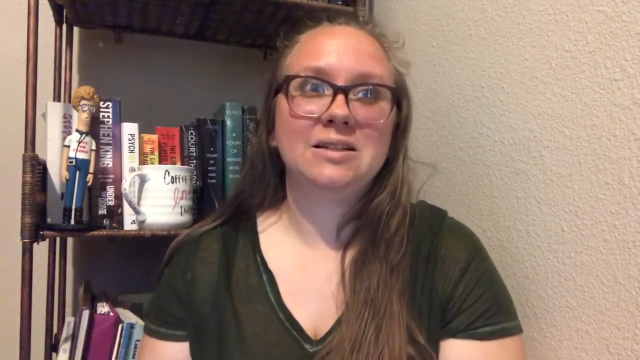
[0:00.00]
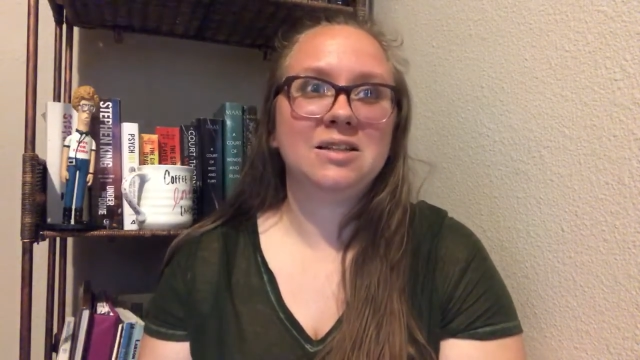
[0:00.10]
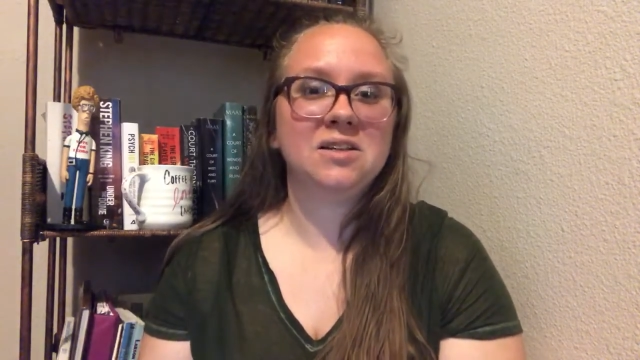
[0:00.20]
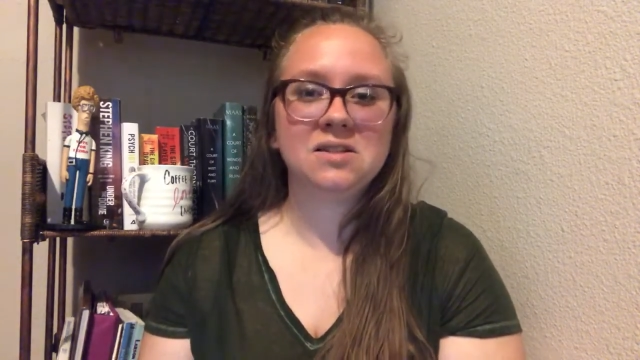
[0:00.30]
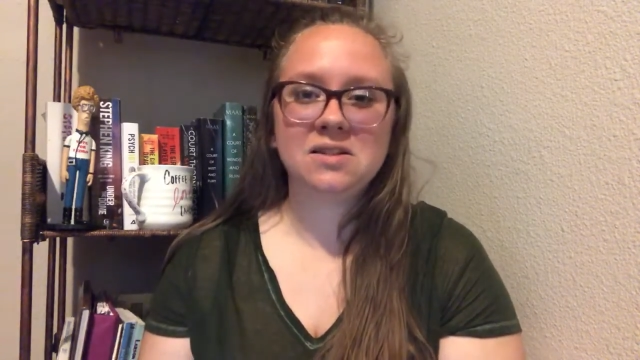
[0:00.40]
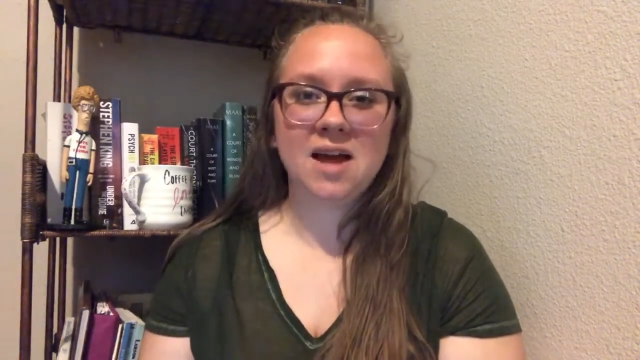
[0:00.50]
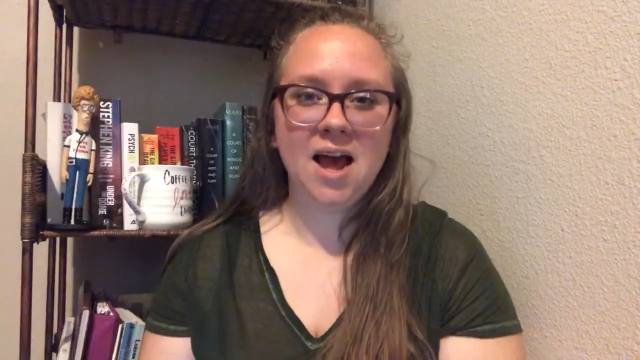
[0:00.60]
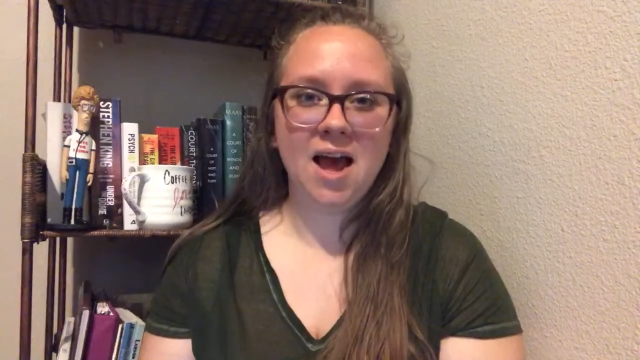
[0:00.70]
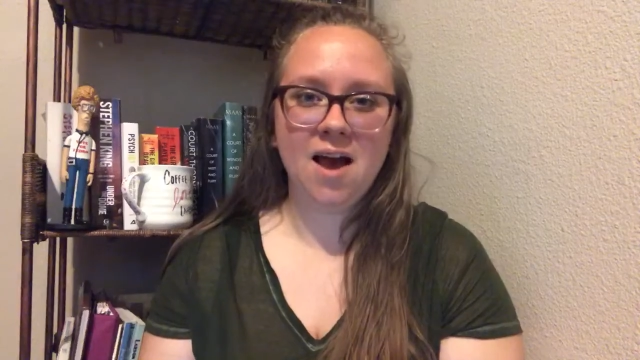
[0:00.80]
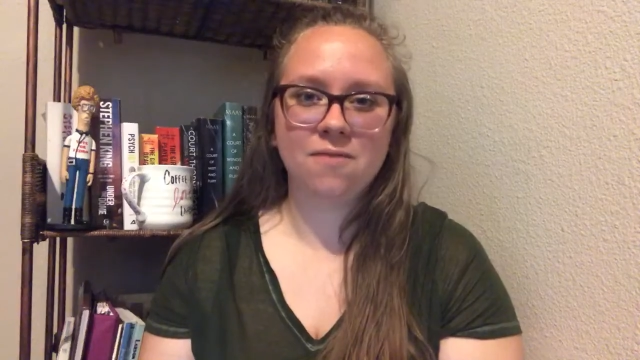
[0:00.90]
doesn't
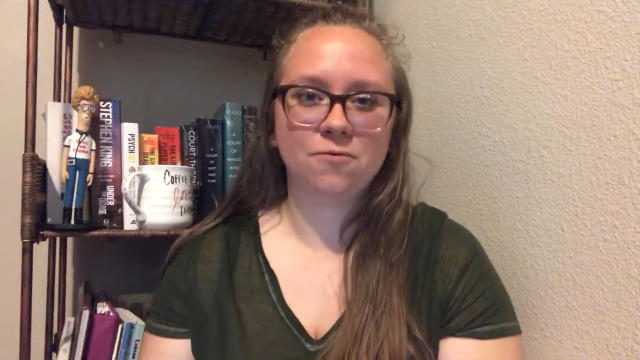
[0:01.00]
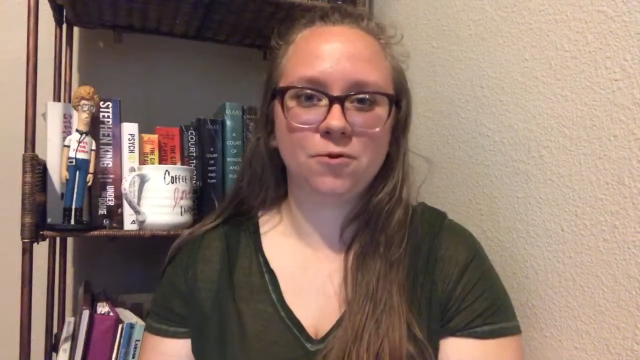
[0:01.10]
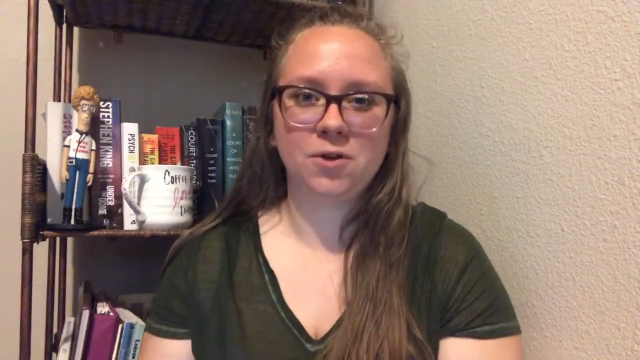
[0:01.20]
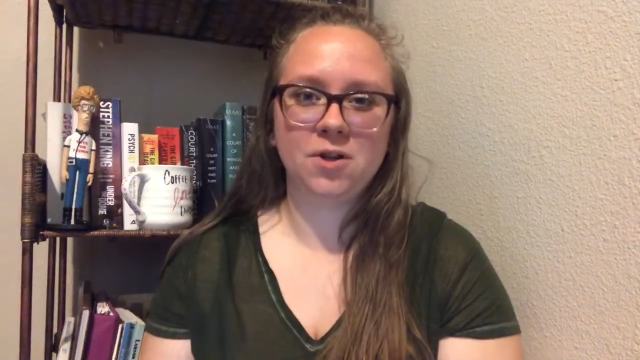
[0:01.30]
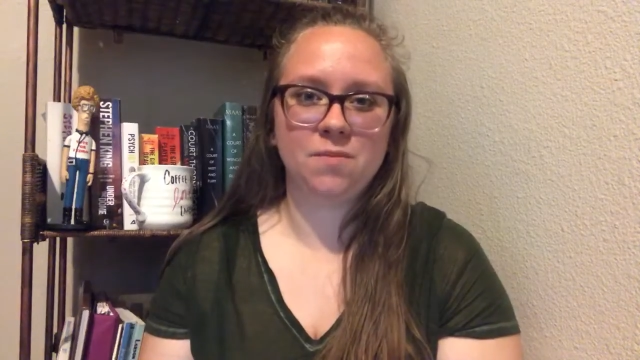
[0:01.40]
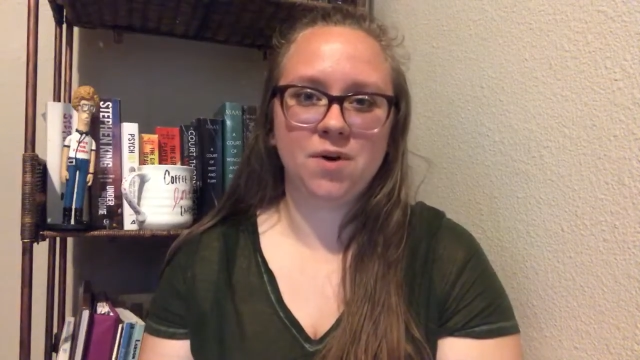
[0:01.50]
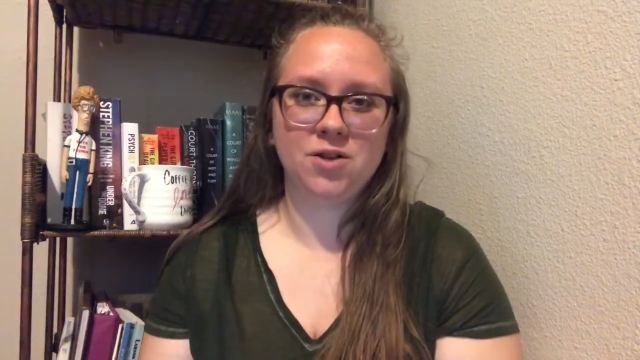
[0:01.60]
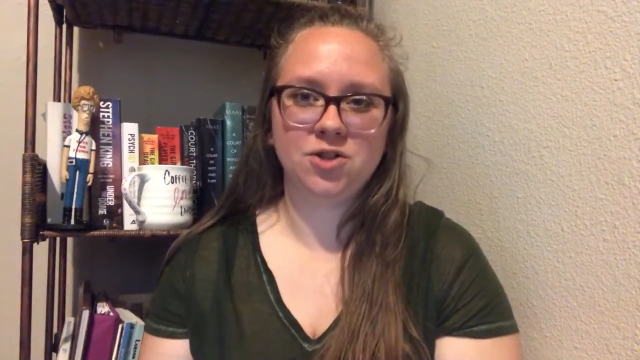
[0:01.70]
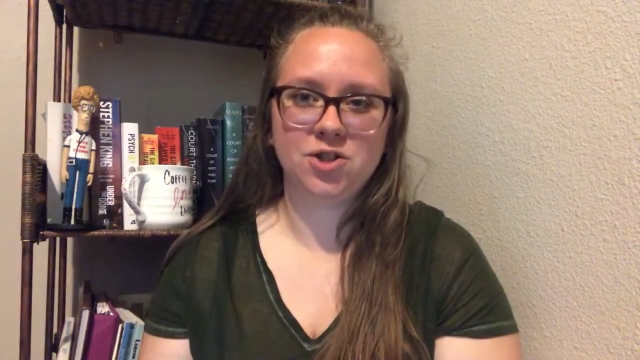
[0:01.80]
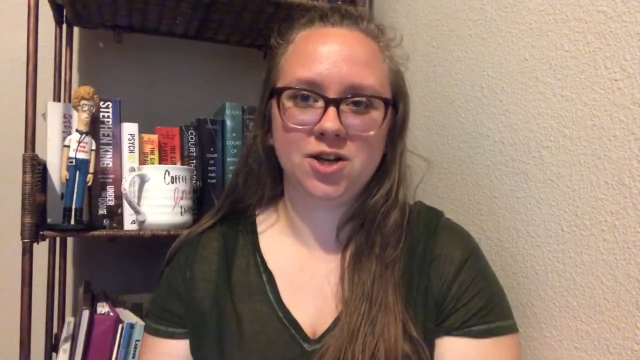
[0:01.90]
have really
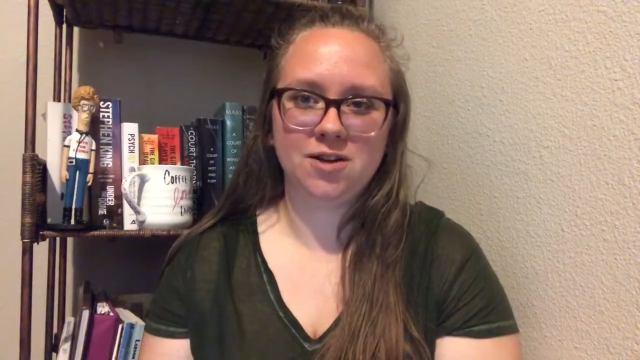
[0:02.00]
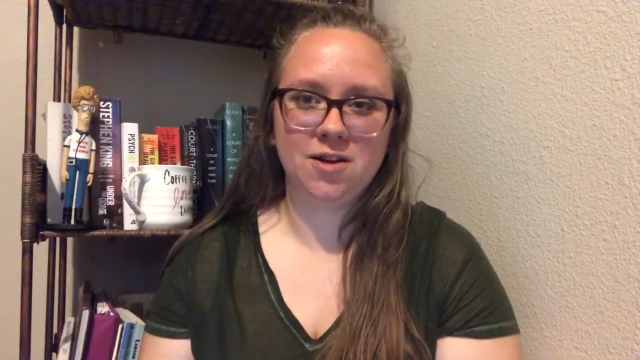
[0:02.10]
much